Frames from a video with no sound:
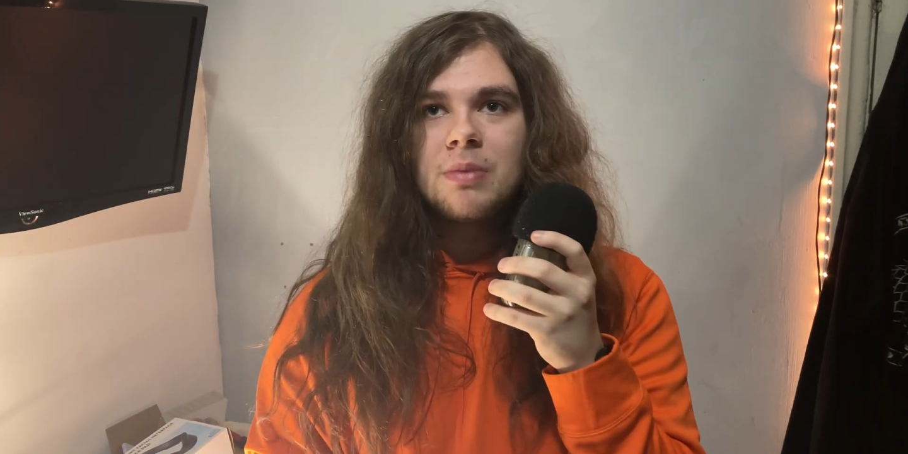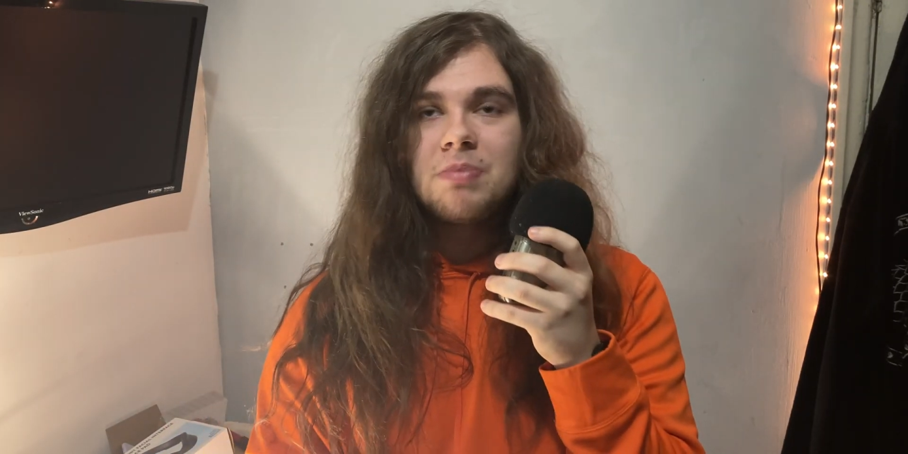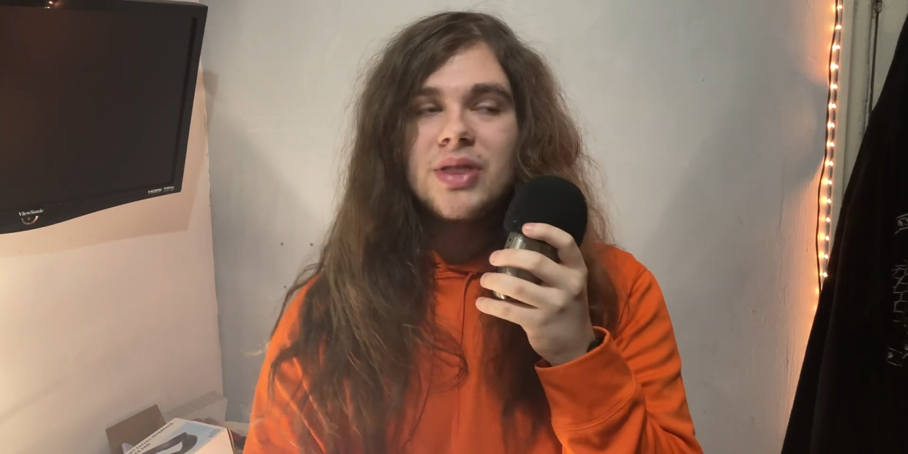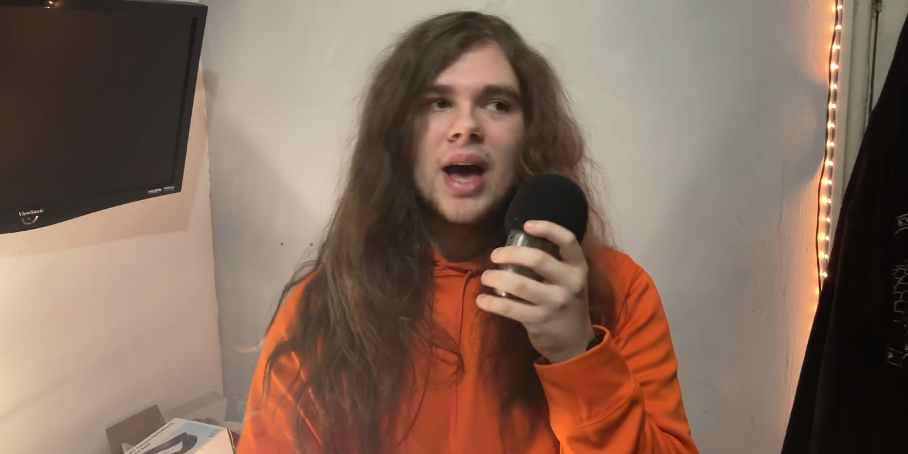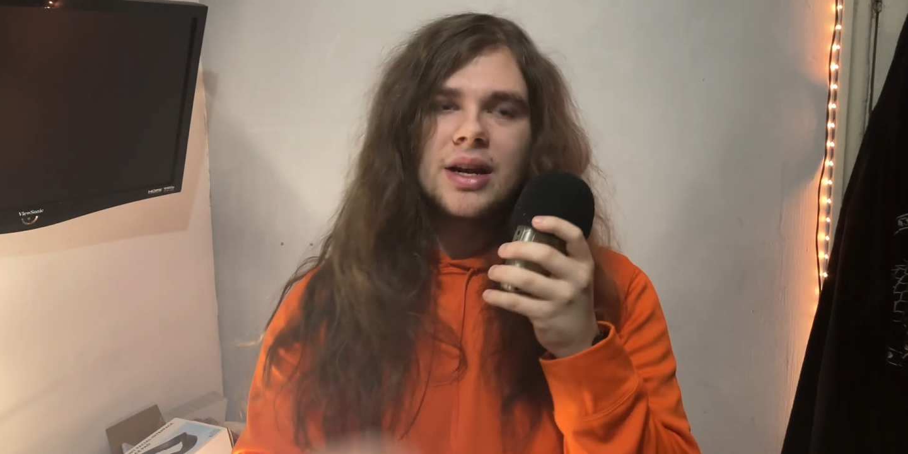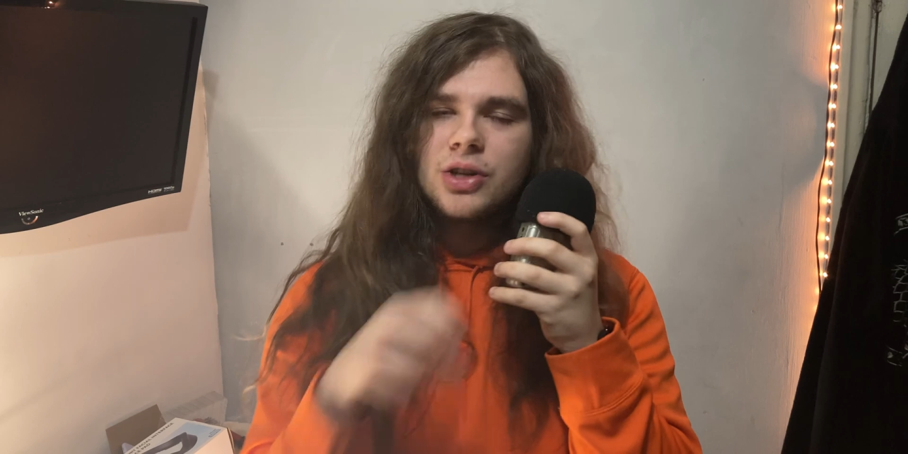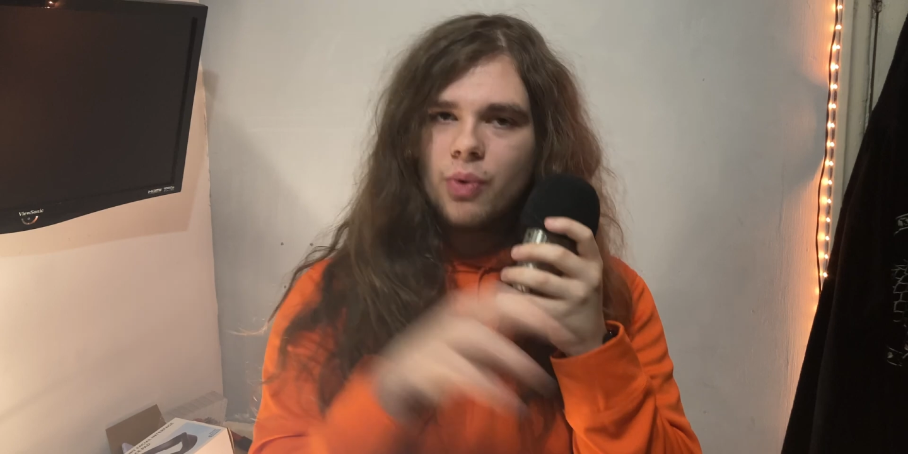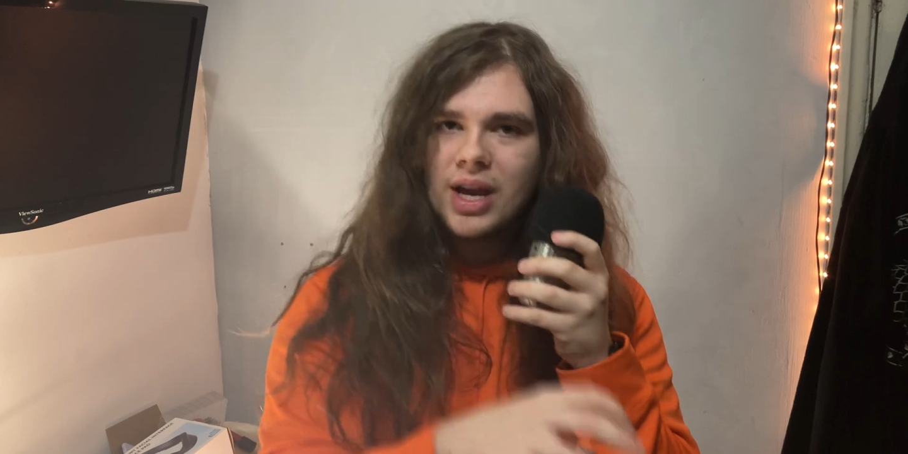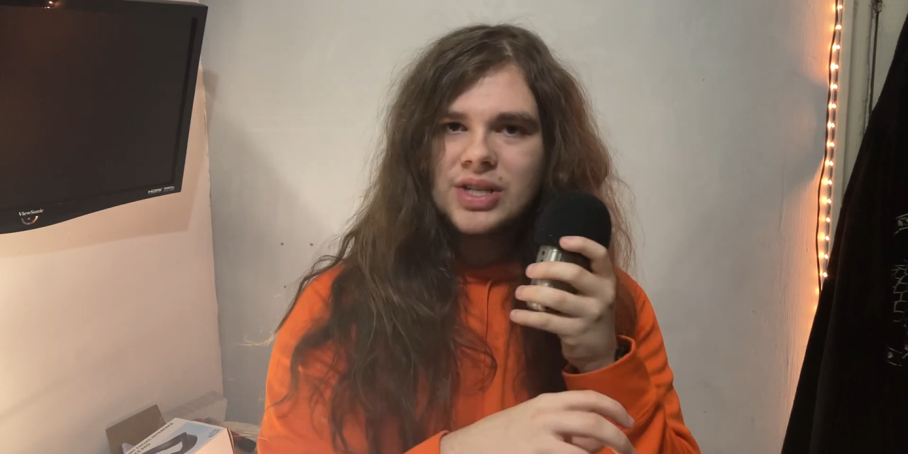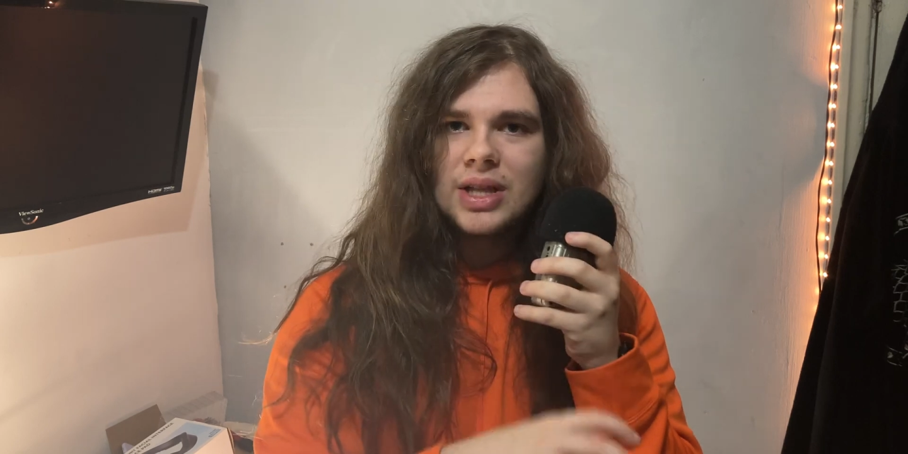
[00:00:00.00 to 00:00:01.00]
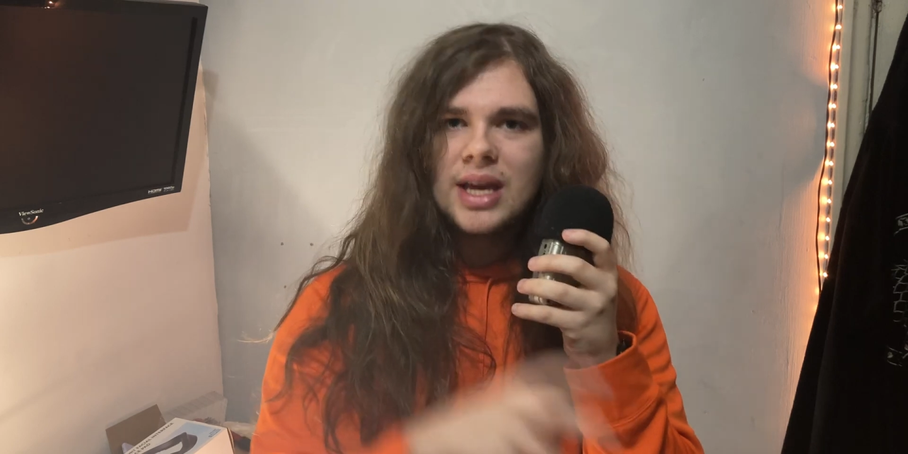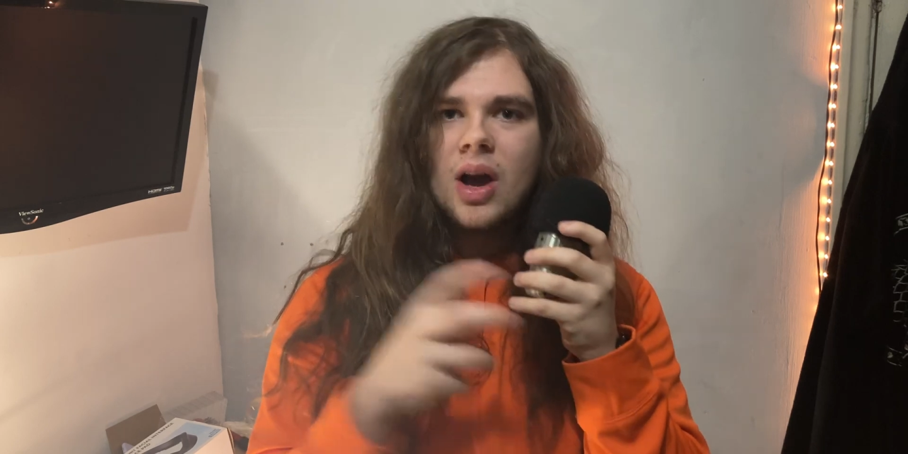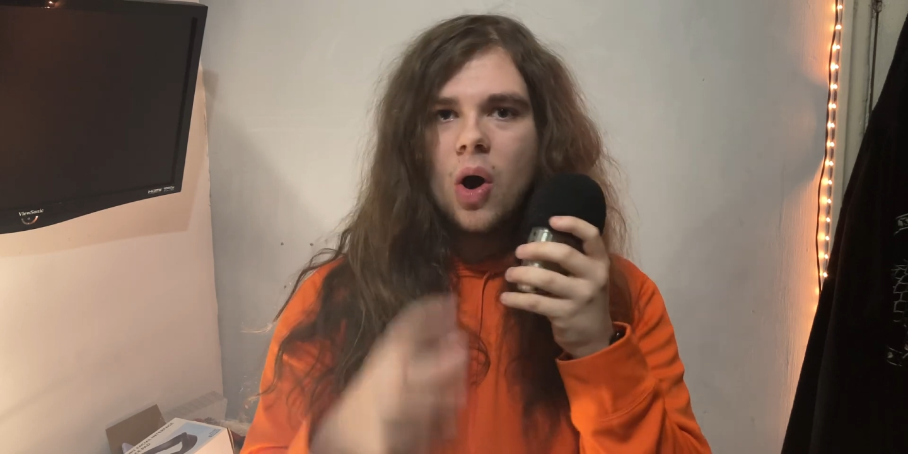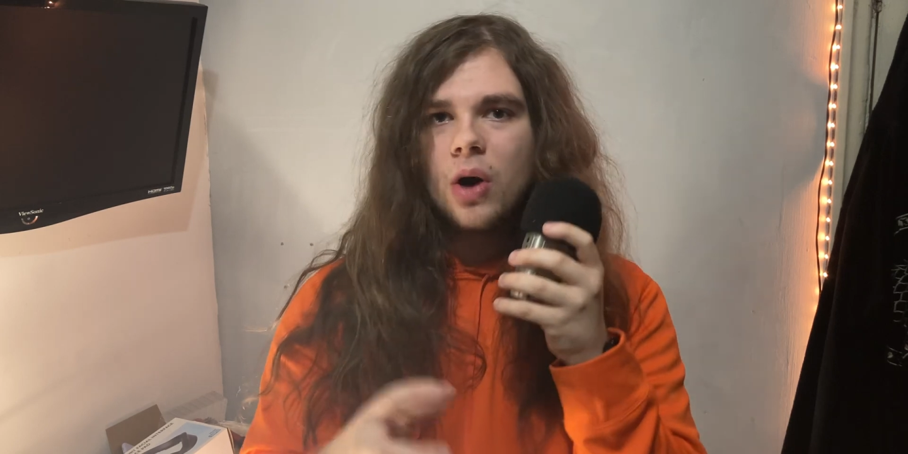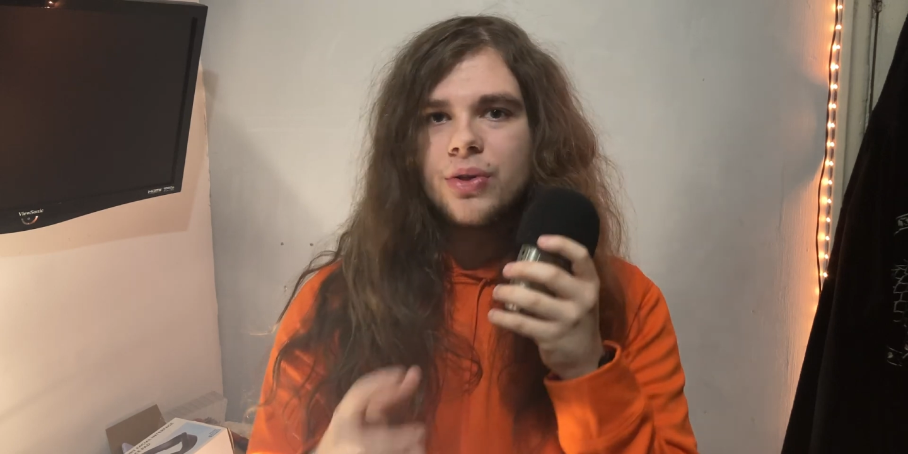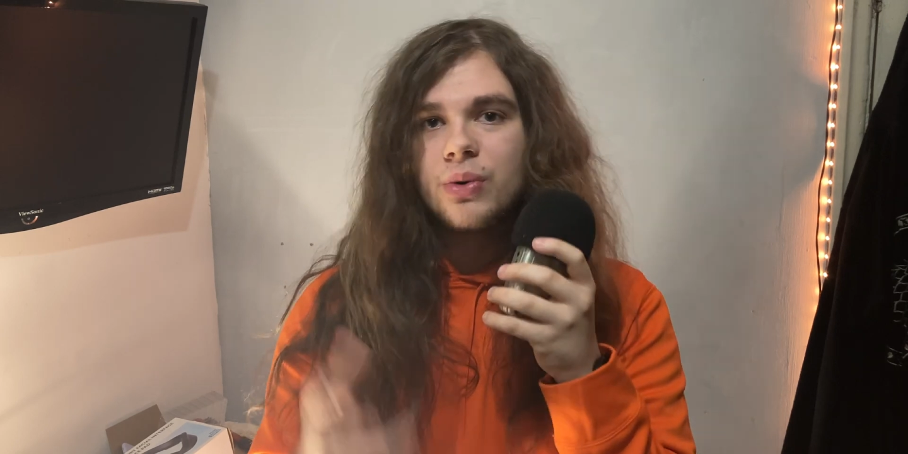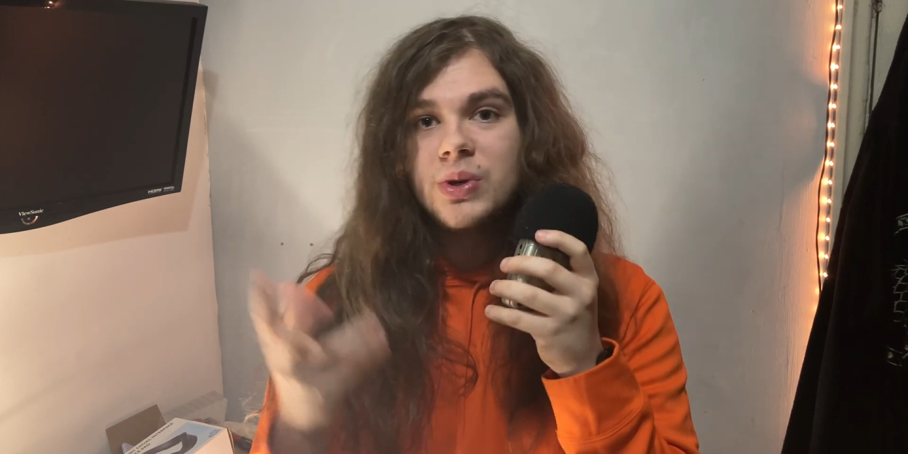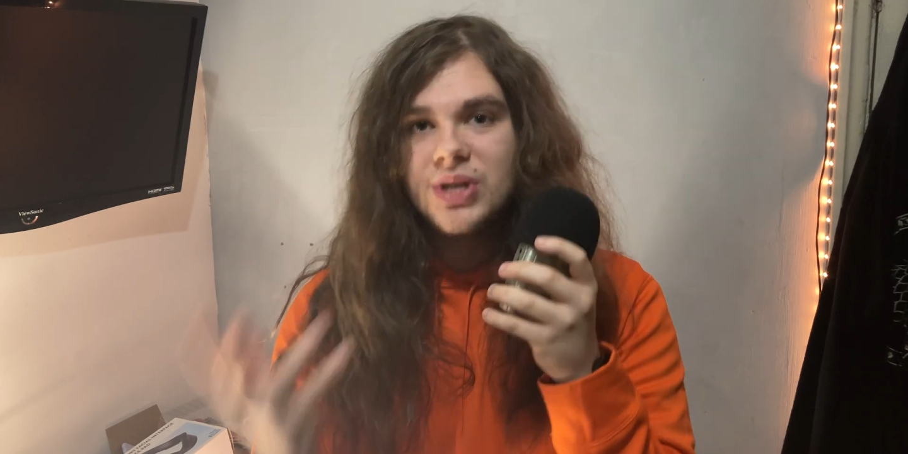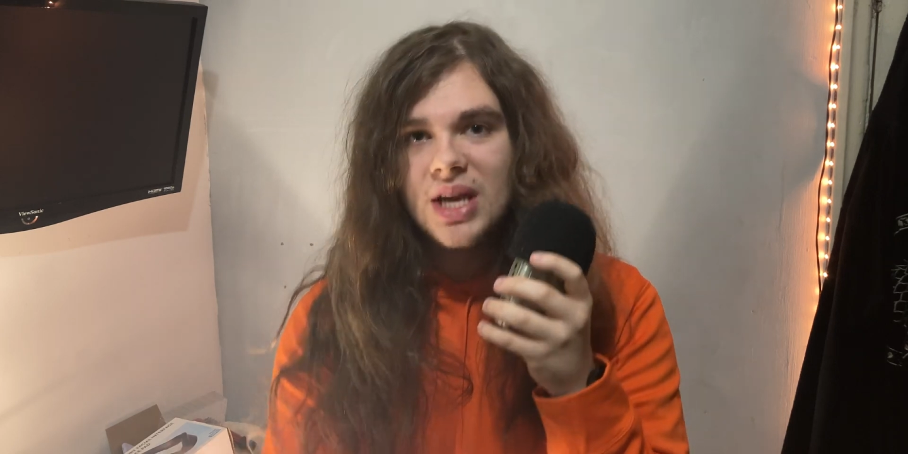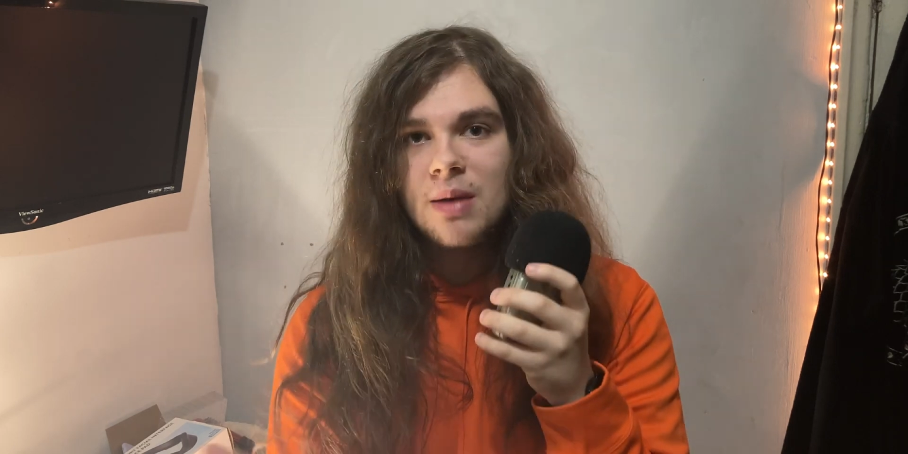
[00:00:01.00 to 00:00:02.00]
be that directly or through
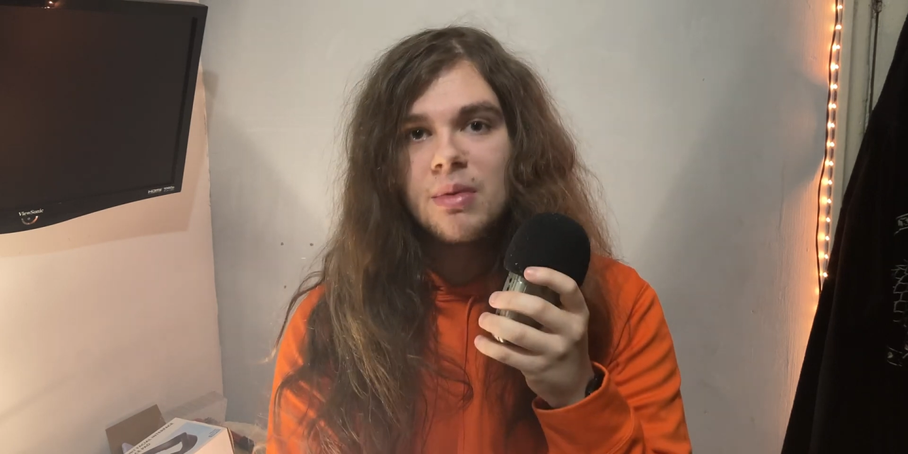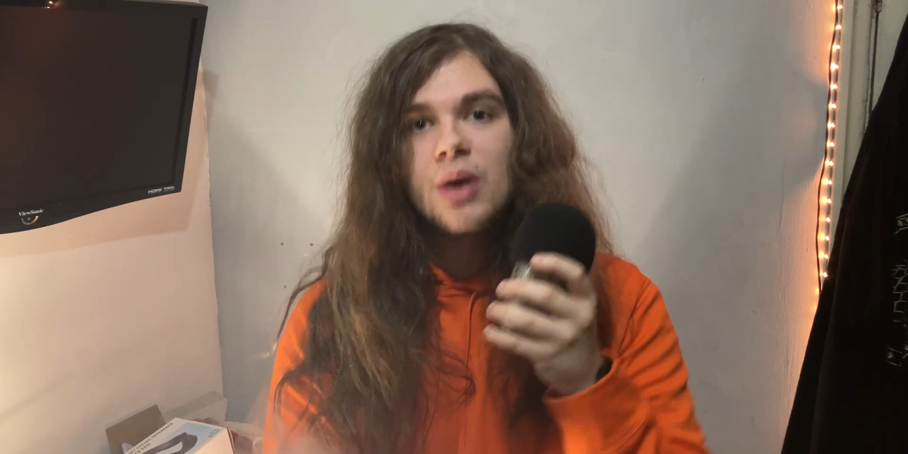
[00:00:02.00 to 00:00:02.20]
Steam,